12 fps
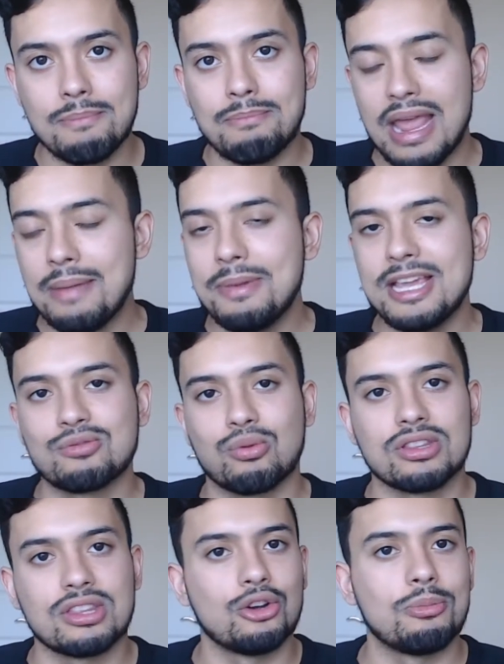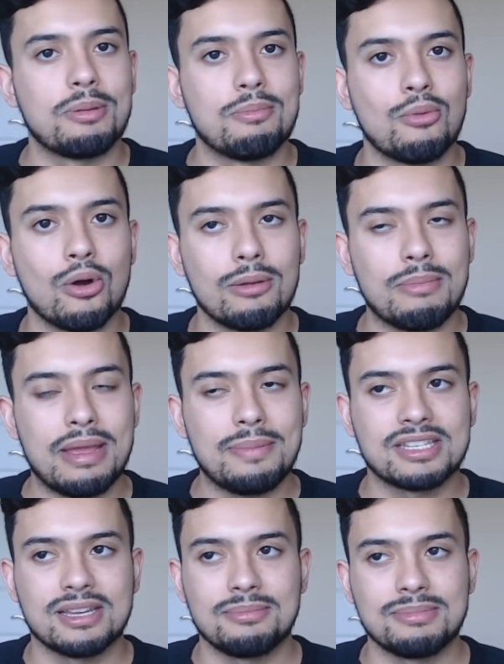Maybe he's worth a little bit more,
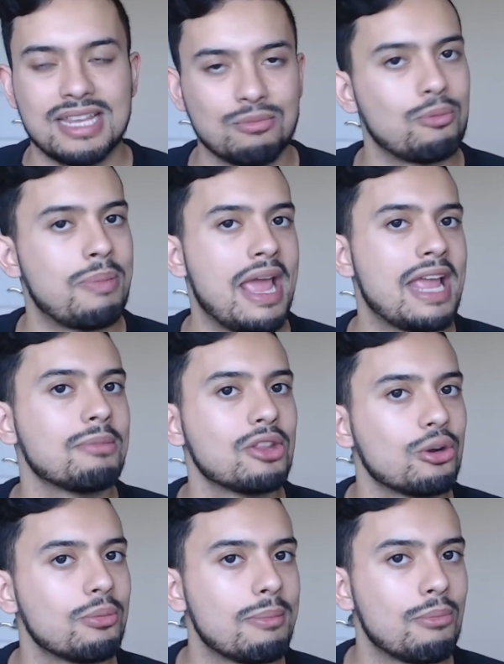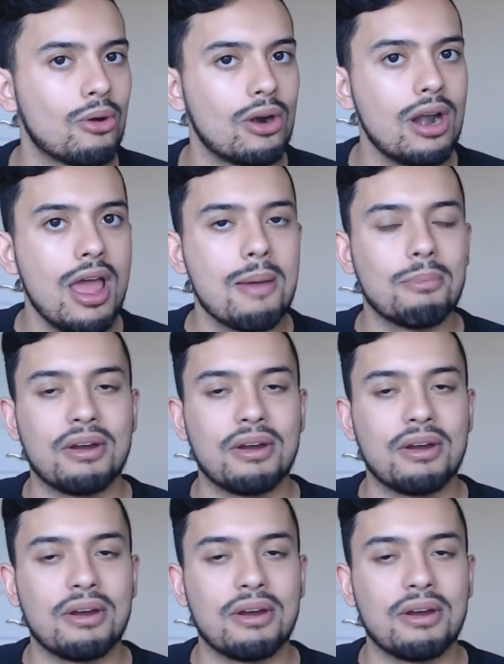maybe some team will pay him a little bit more,